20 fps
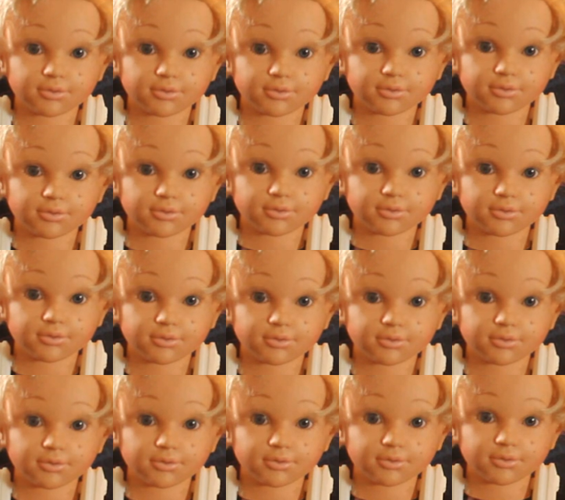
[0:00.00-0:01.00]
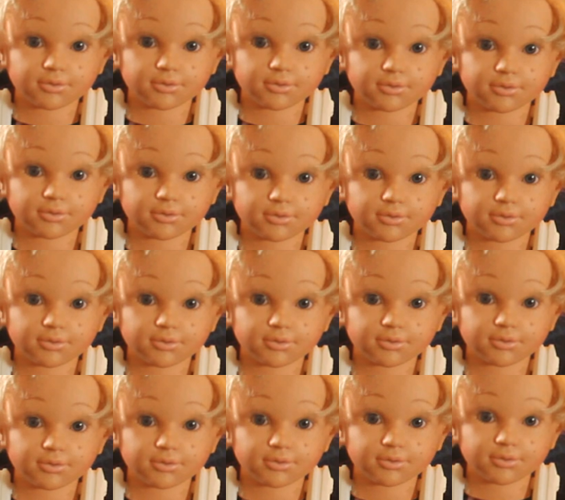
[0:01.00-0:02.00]

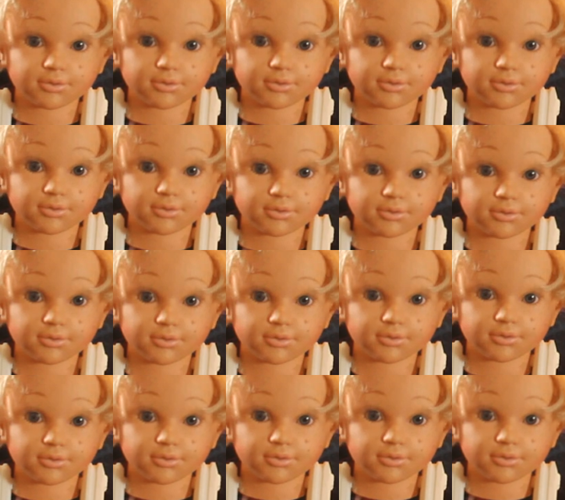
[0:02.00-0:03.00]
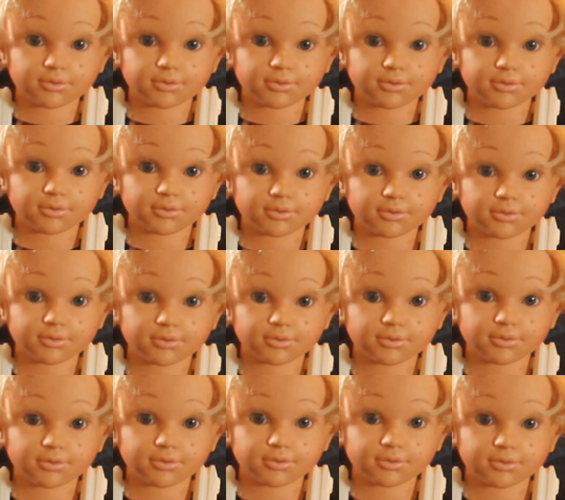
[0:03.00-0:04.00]

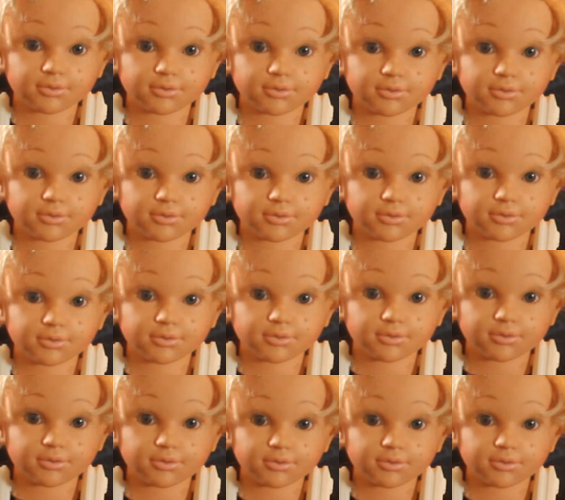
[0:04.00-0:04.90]
[no speech]